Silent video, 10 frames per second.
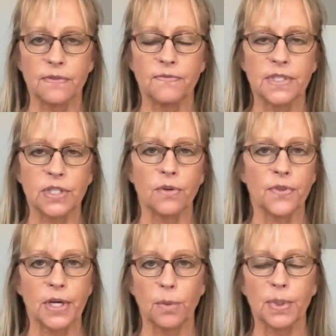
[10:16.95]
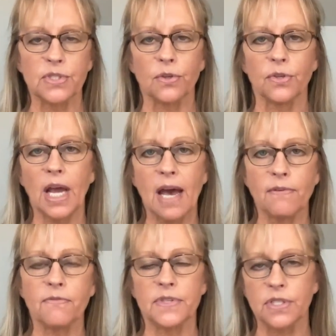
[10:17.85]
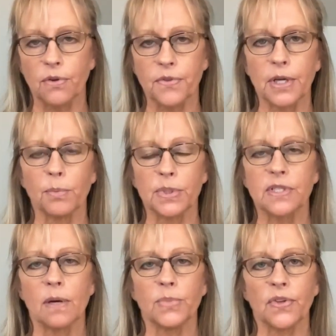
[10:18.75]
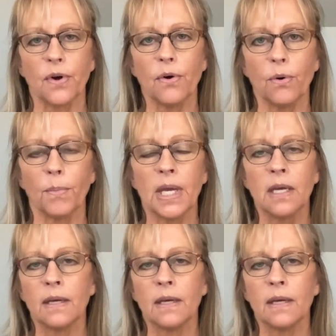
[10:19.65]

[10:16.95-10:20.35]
physical therapist, or to have a physical therapist come to the home,